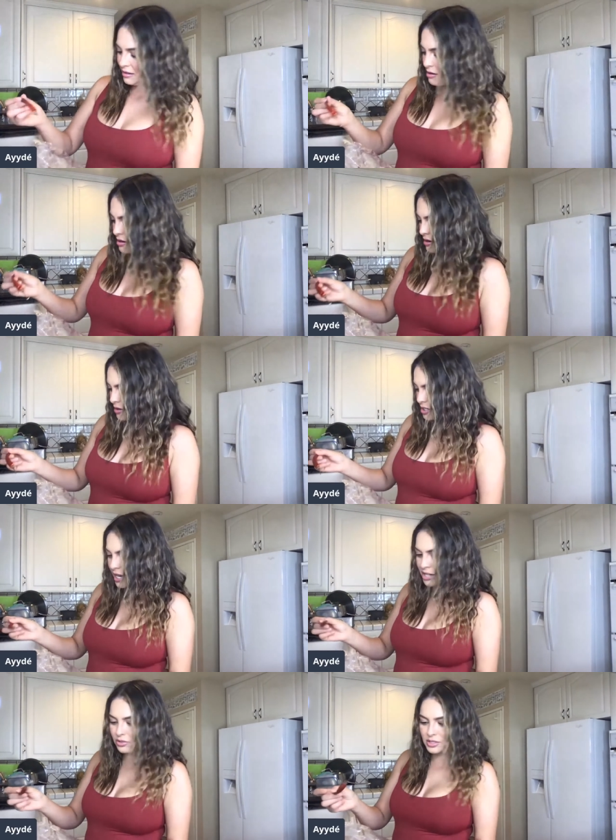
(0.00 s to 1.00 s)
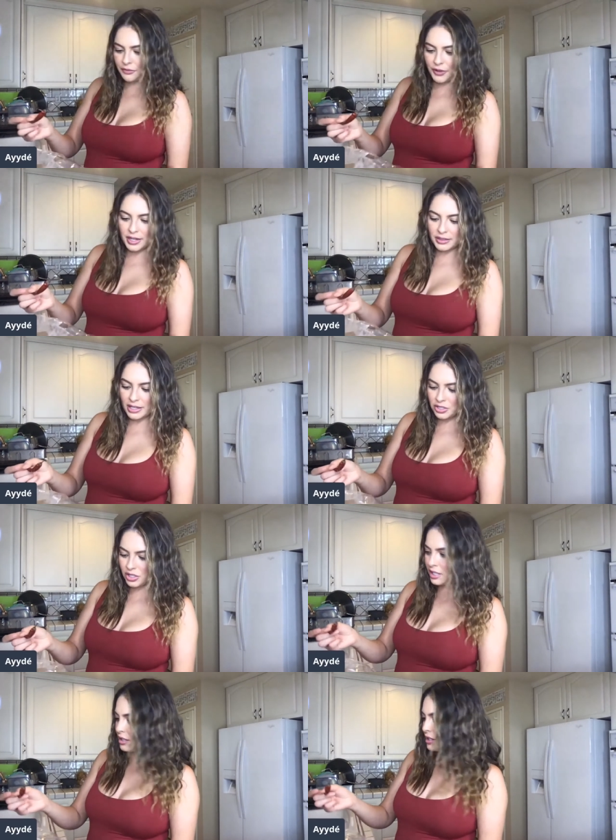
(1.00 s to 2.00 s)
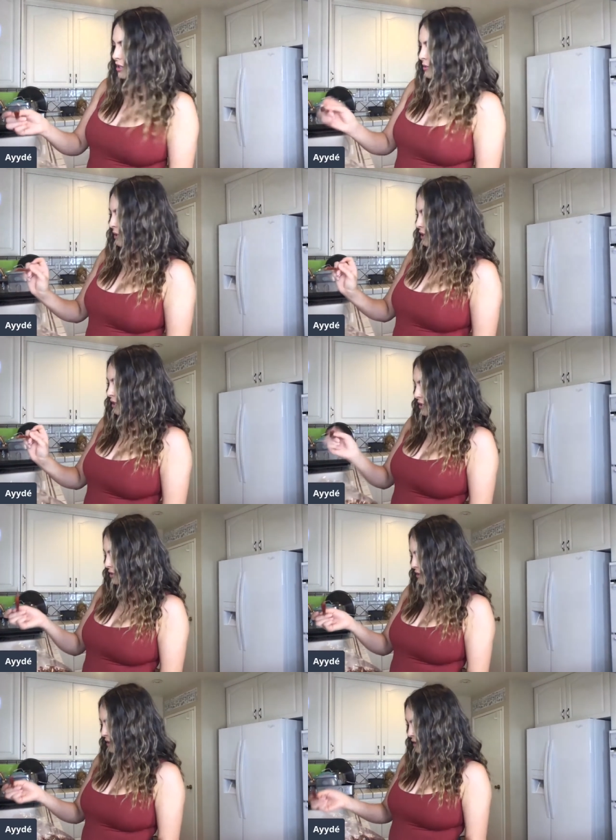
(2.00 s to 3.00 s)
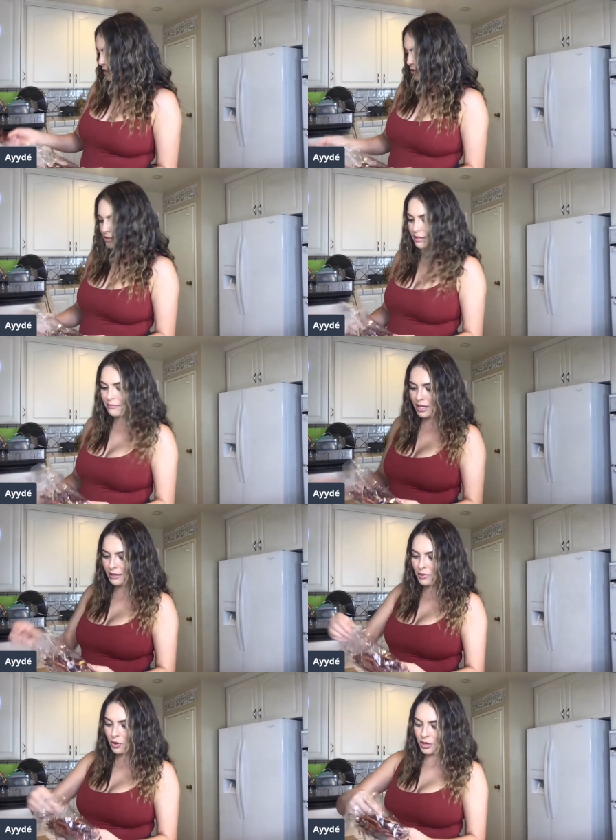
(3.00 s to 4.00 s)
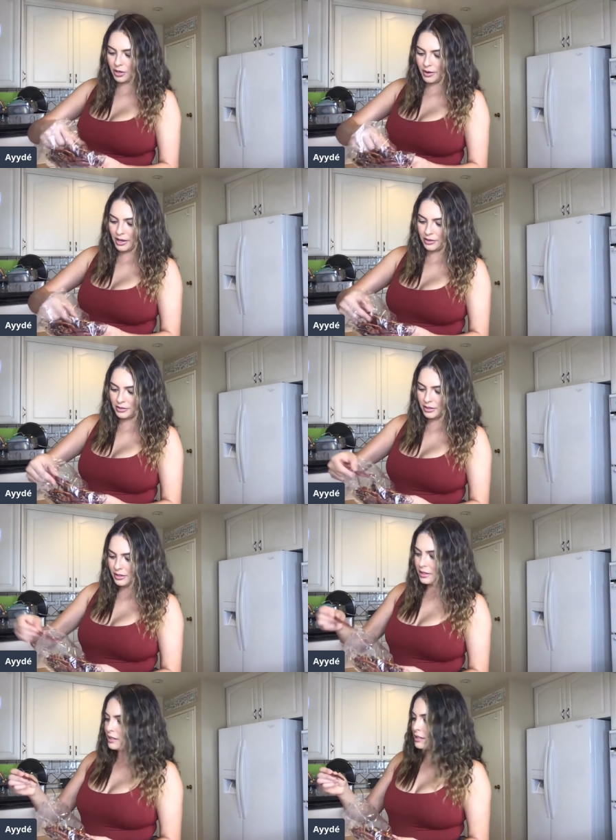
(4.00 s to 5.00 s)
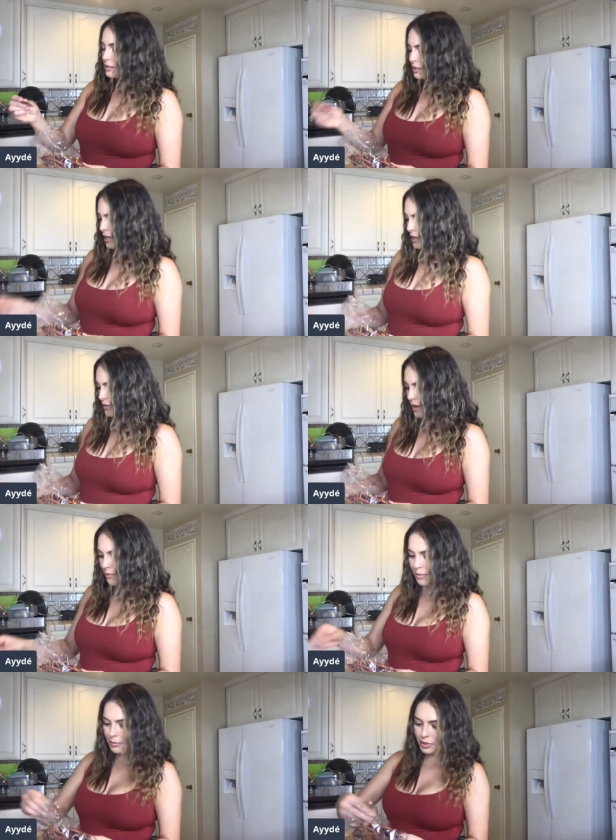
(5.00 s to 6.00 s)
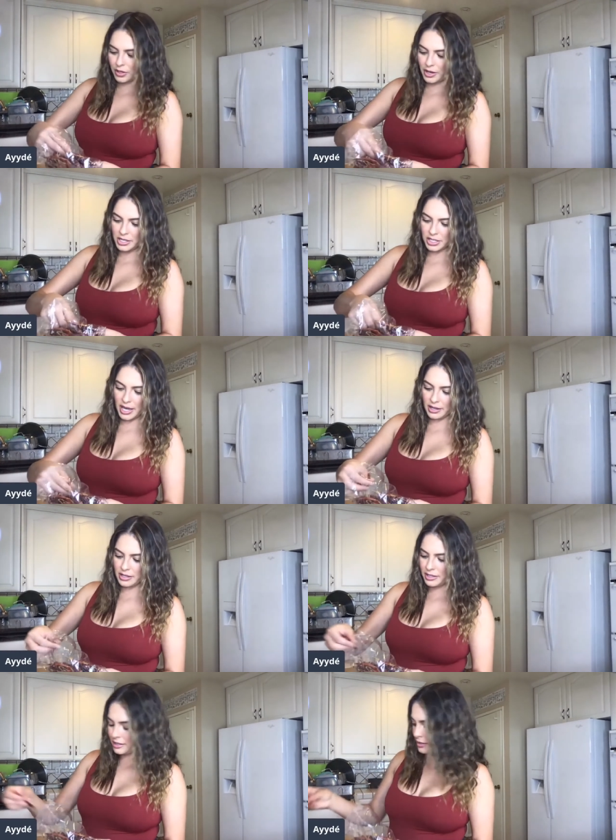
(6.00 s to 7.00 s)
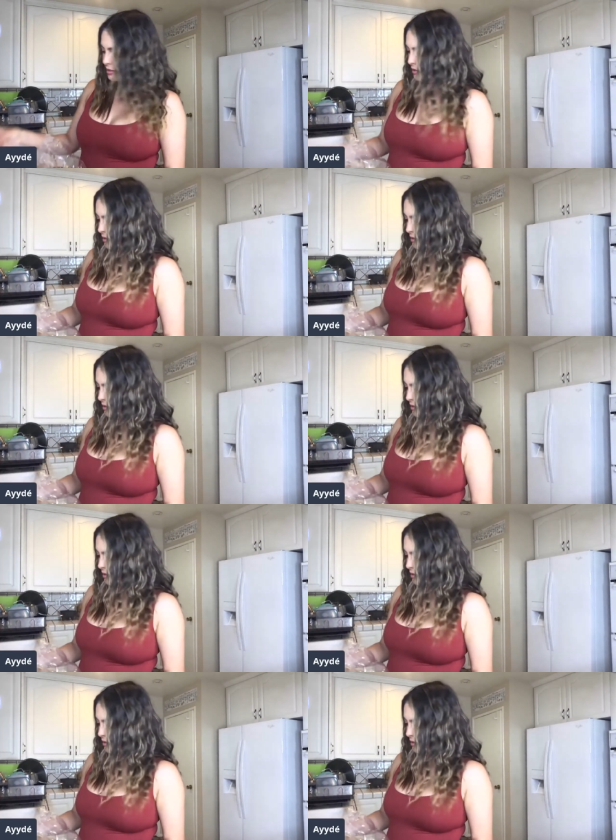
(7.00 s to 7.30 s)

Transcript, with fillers: Uh, today she was defending that she can cook because there's some meme going around saying that people her age can't cook.